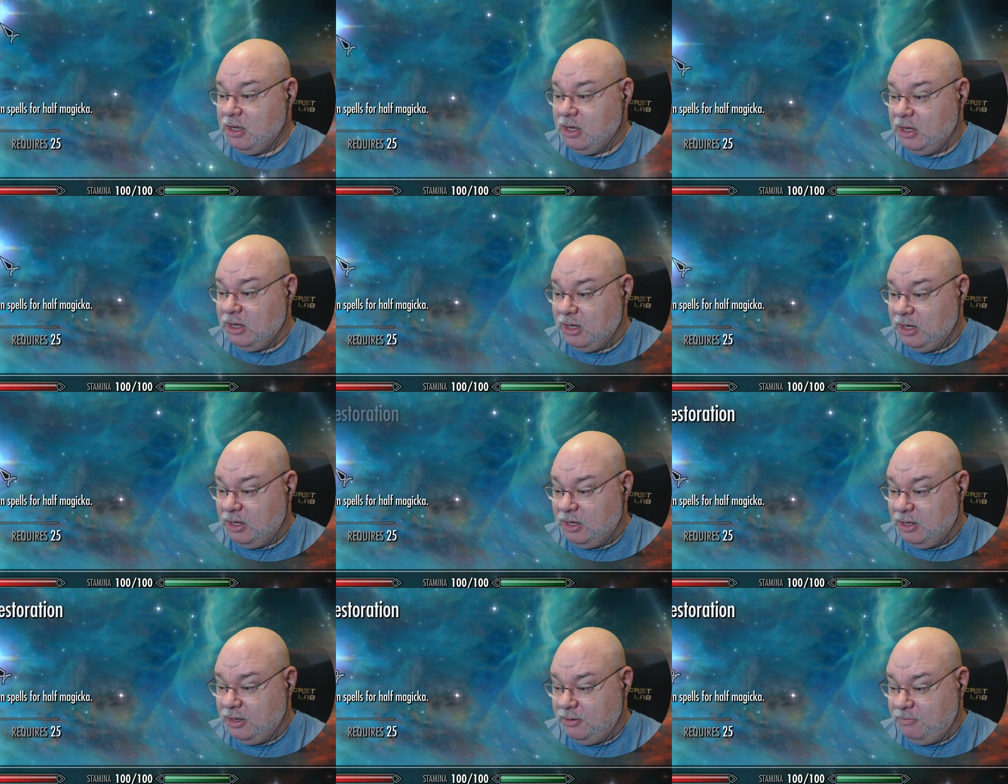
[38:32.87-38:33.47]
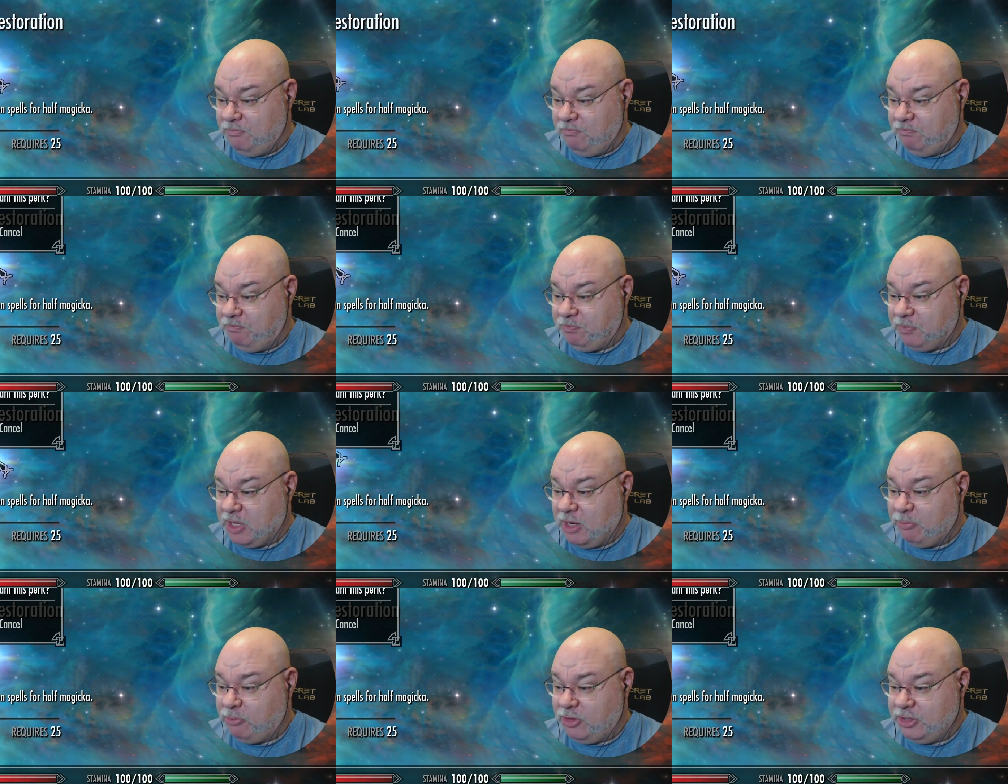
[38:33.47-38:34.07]

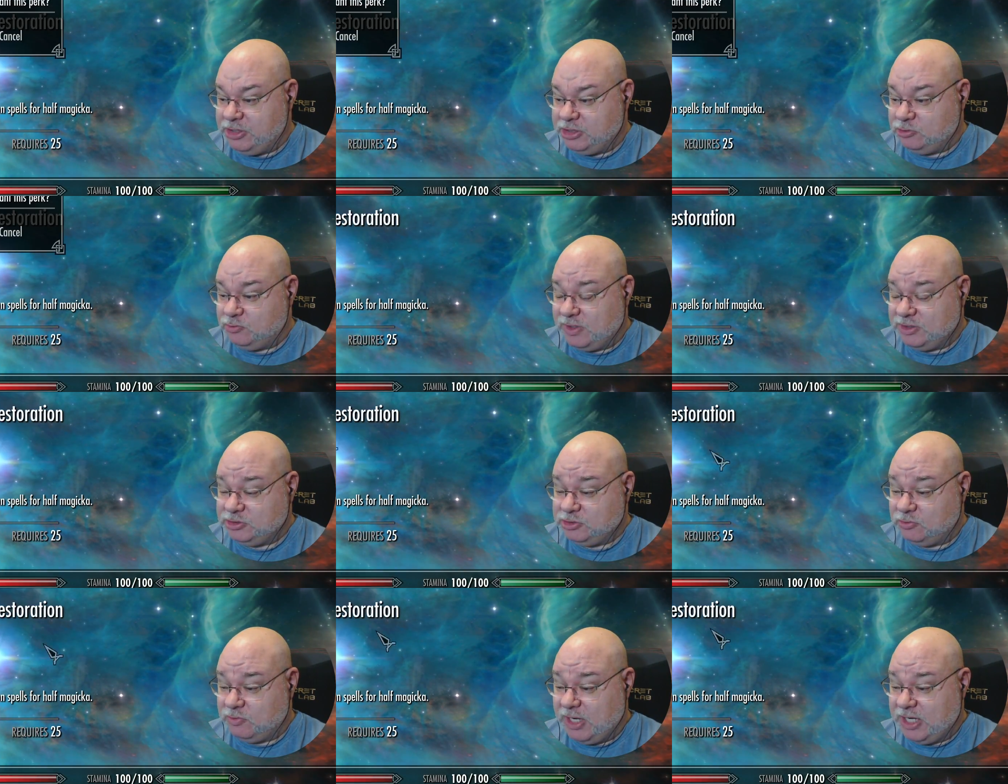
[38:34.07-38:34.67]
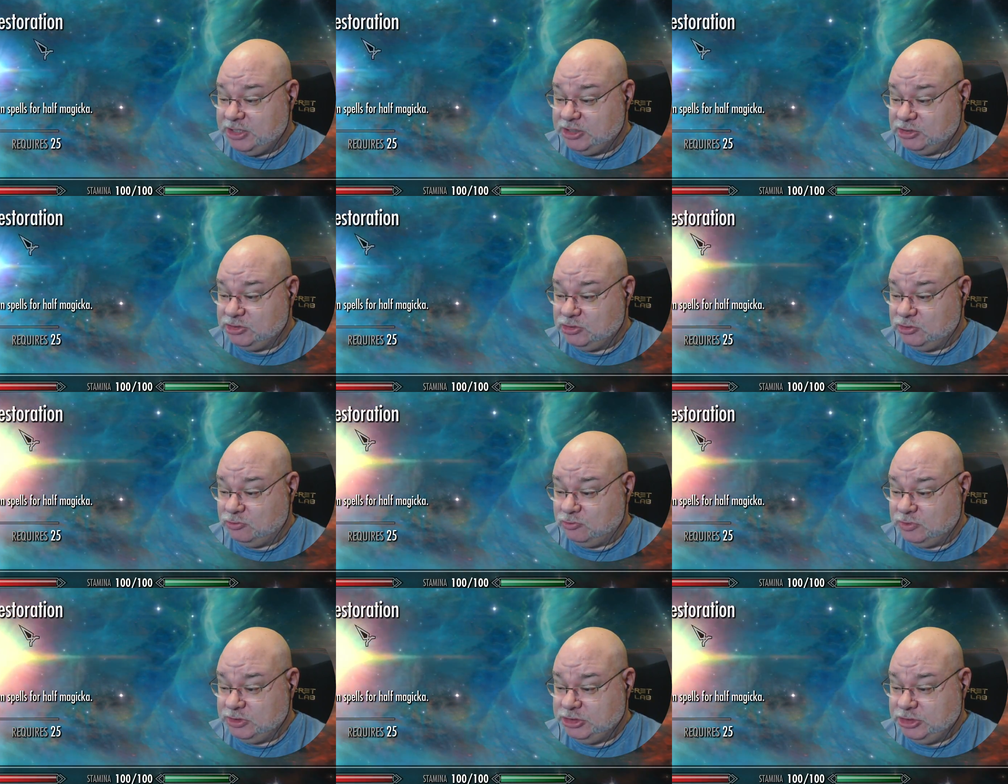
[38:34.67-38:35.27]
apprentice restoration
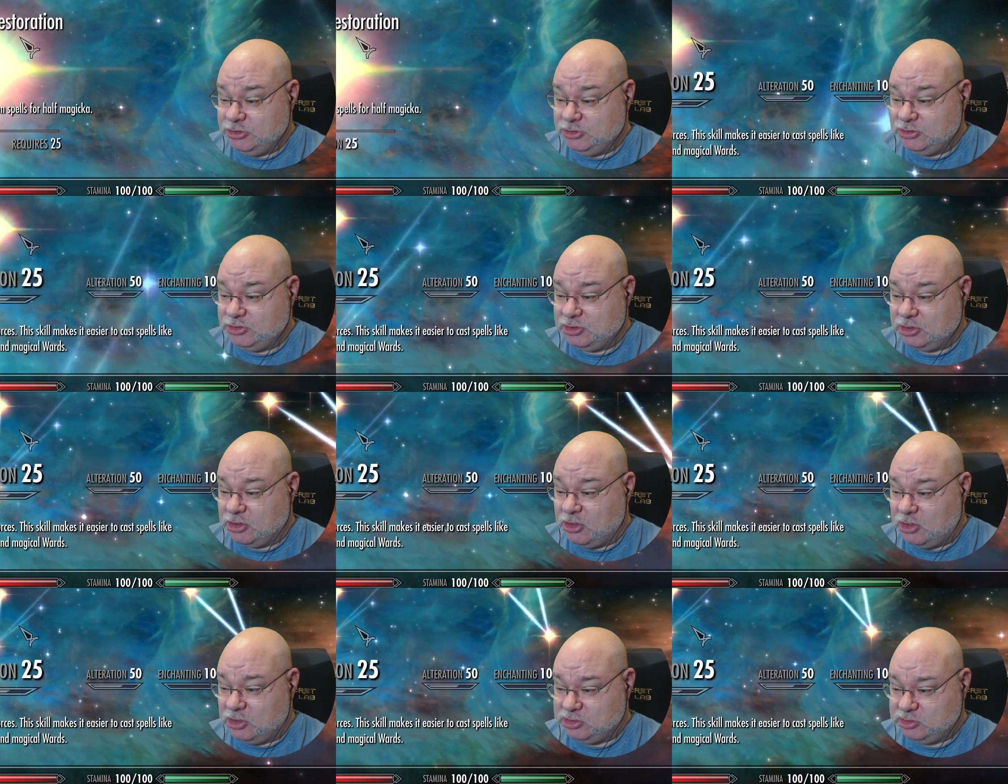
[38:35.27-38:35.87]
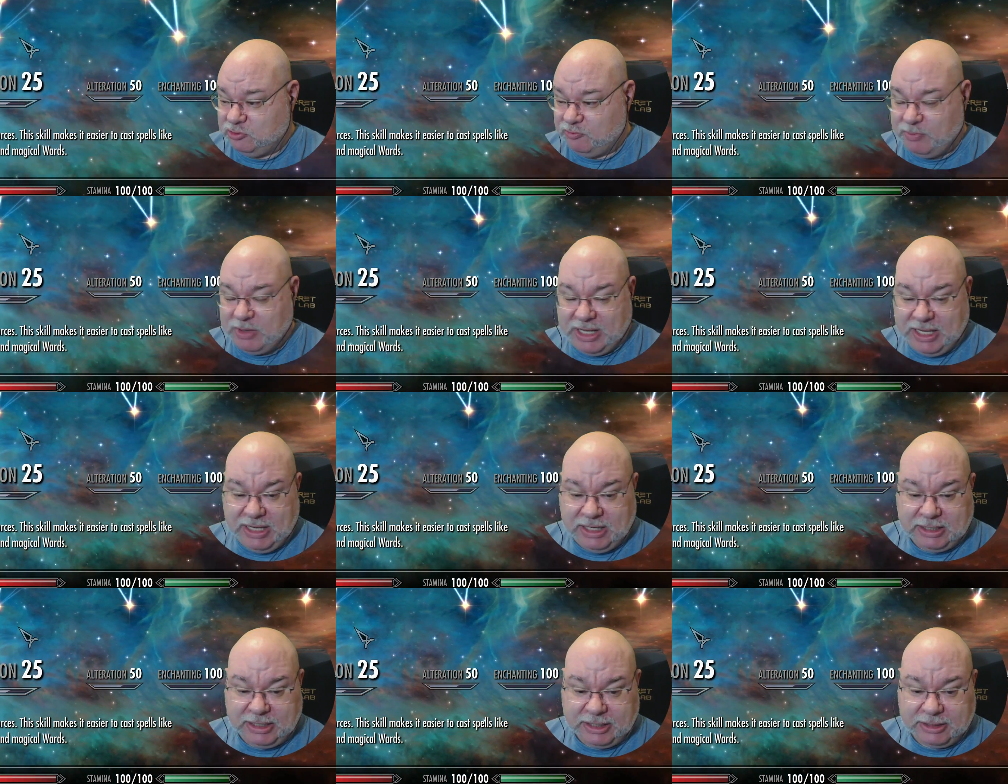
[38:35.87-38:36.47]
to reduce the cost of my
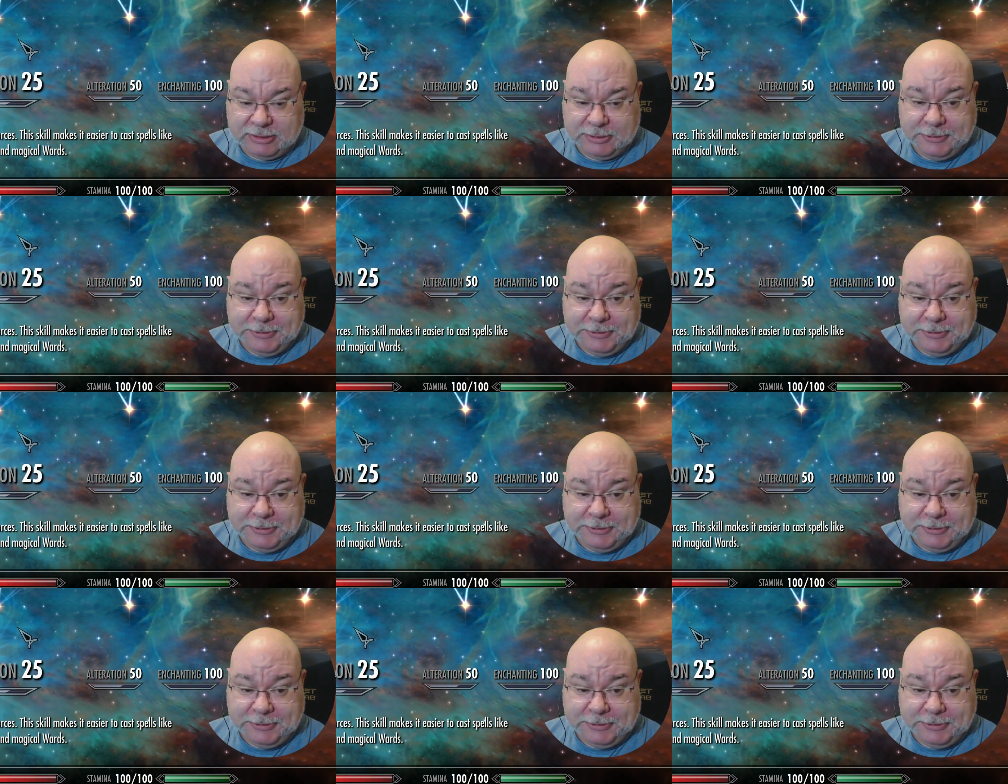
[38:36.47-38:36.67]
healing.